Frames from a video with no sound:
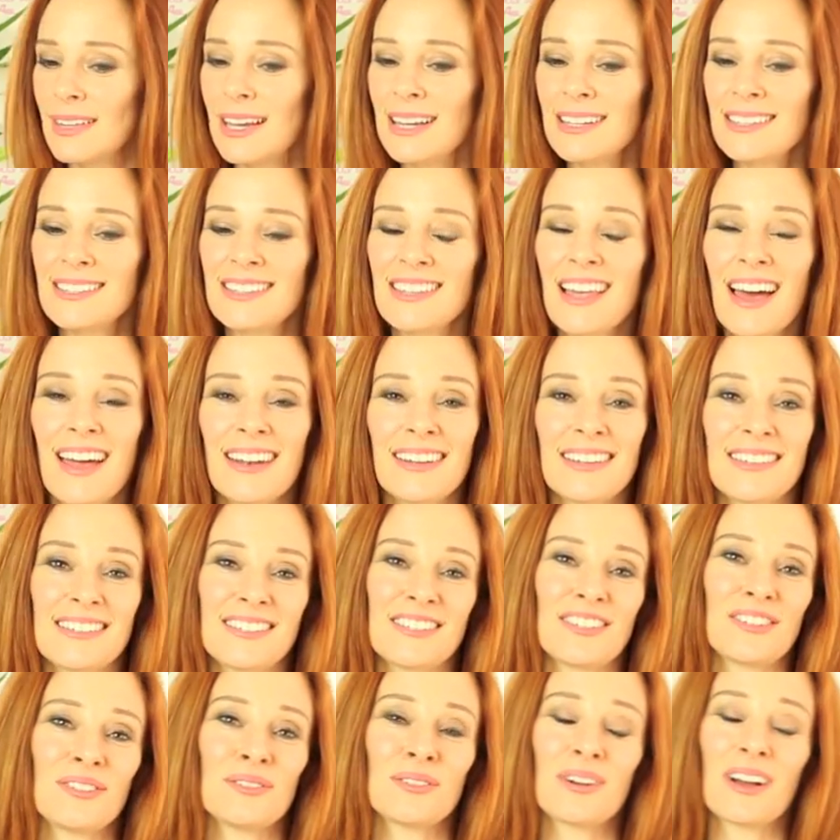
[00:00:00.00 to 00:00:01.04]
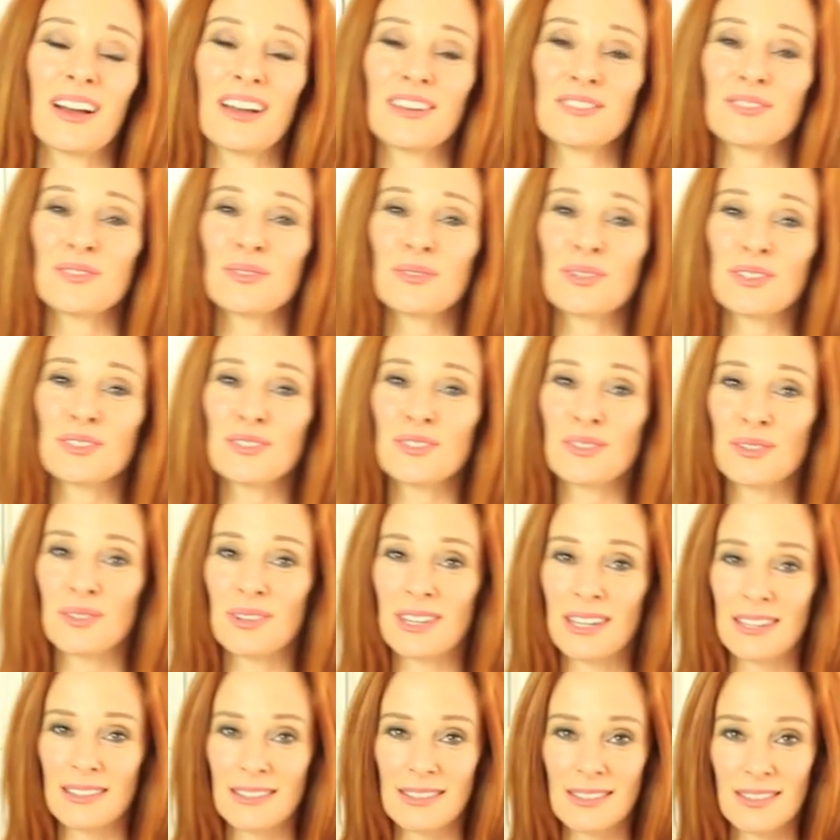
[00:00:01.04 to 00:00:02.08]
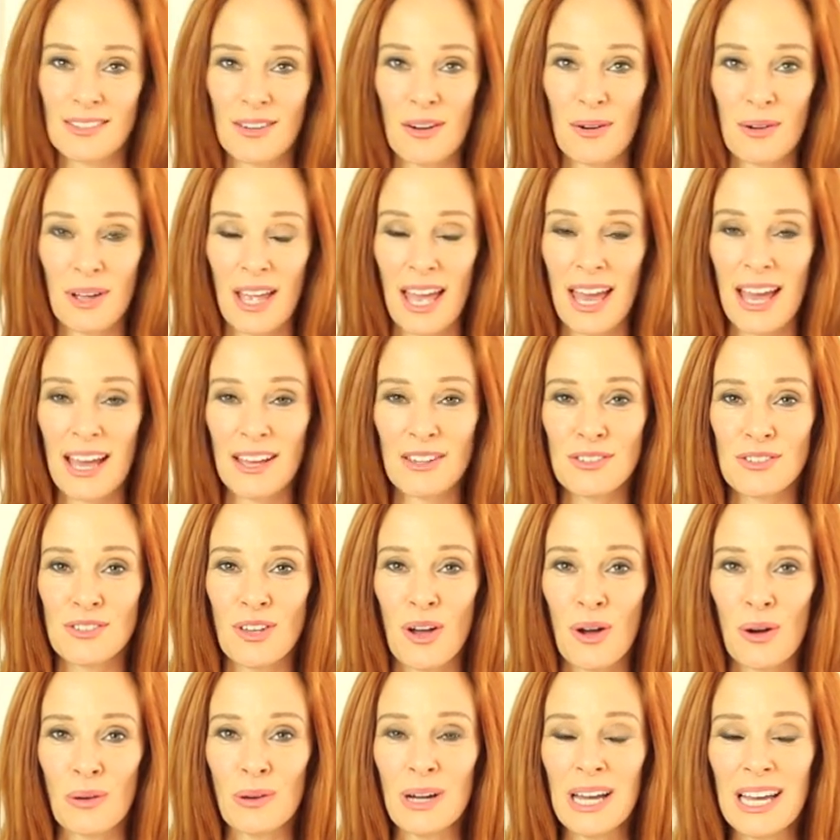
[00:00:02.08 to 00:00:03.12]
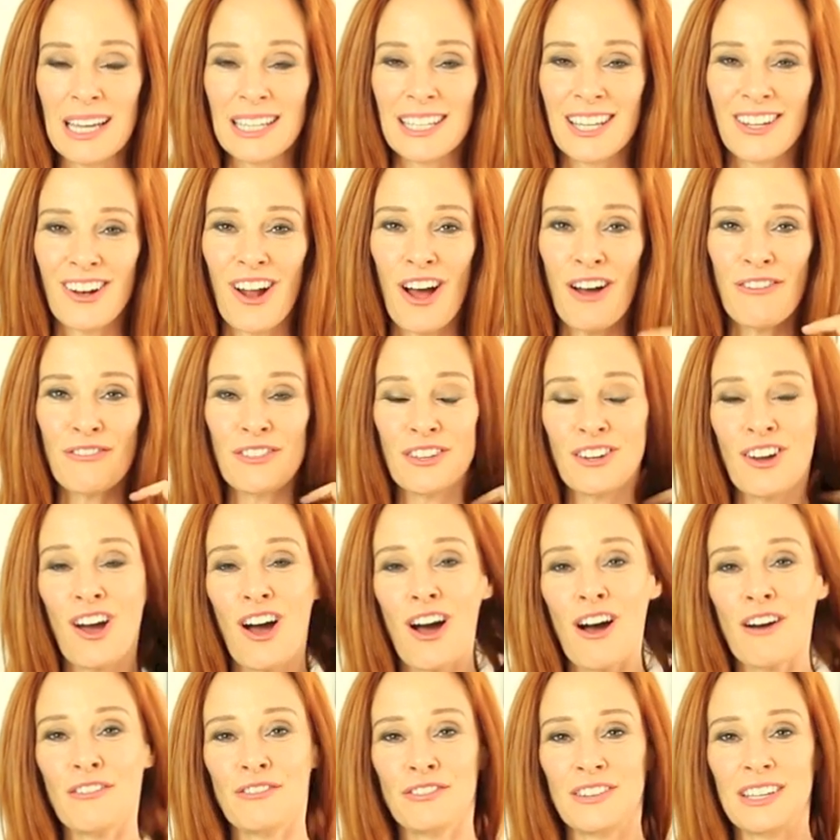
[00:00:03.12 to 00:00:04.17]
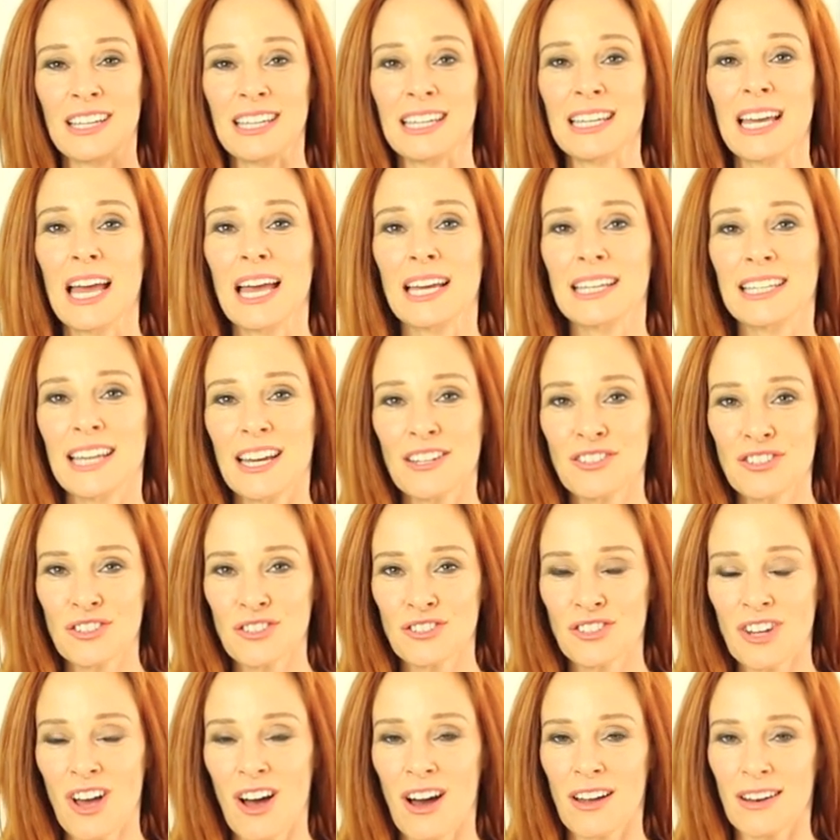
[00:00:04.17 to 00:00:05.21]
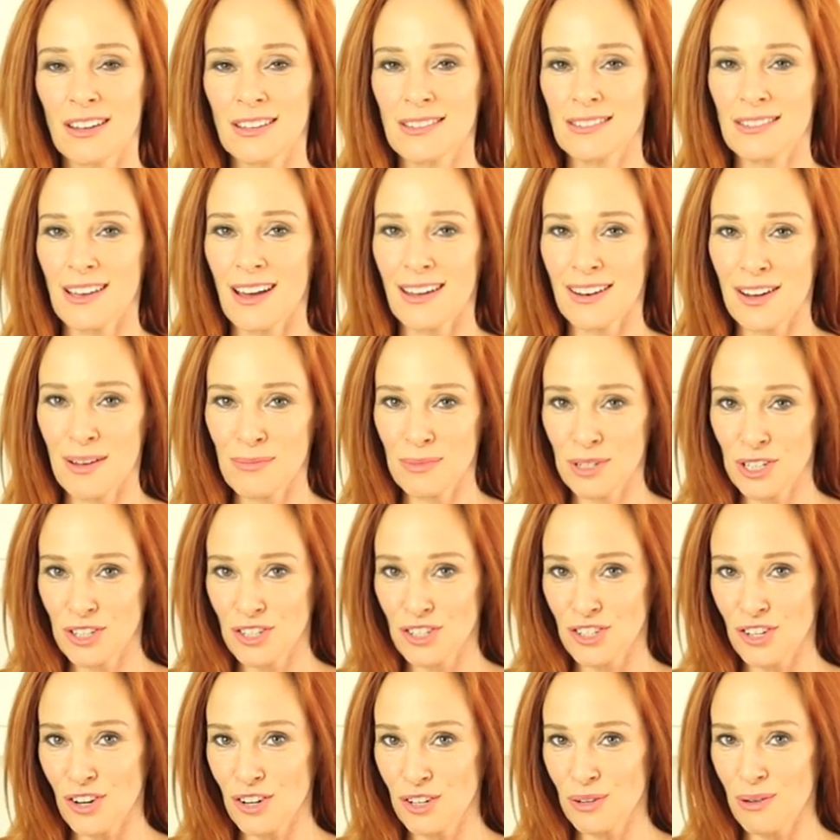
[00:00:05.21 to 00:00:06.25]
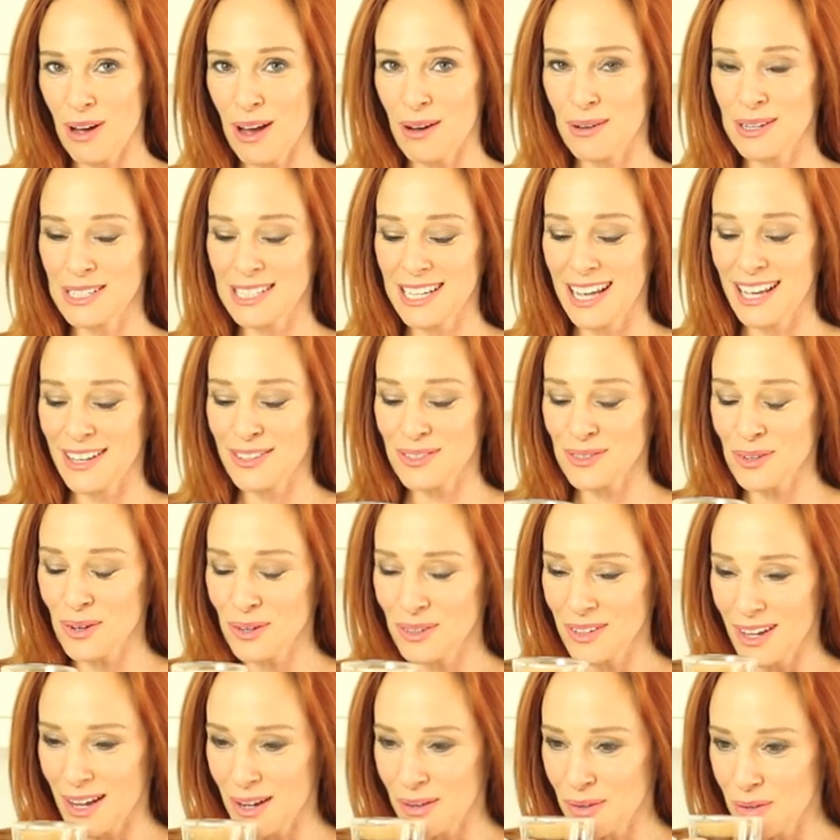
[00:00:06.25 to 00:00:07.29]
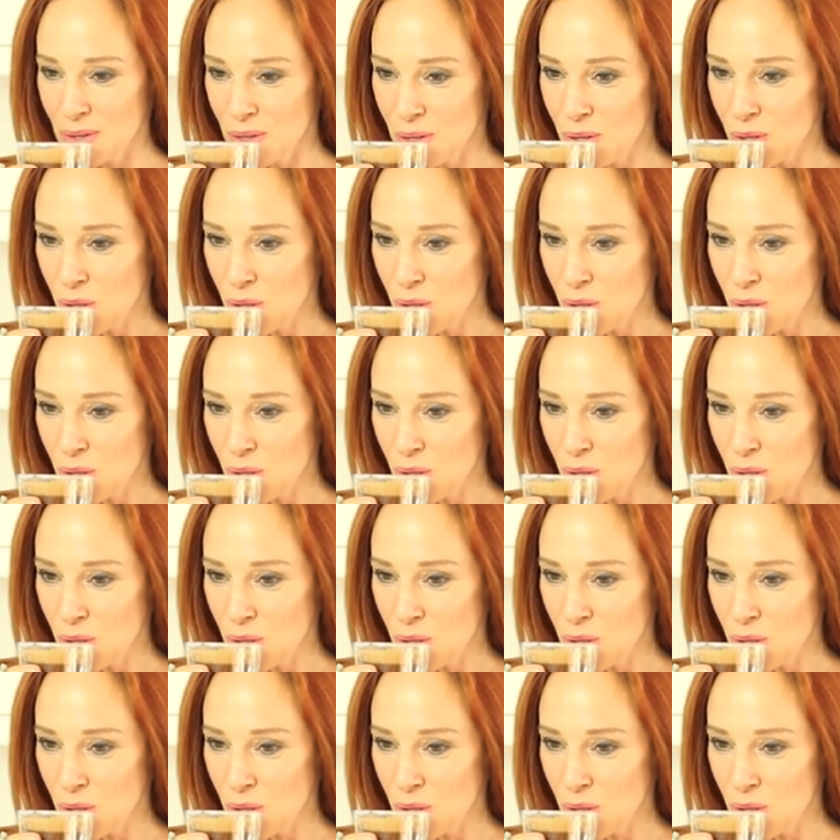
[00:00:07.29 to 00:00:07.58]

It's that easy, you guys. You can do this, okay? So get off the coffee, get your tonics on. I'm going to show you how it tastes. Hold on.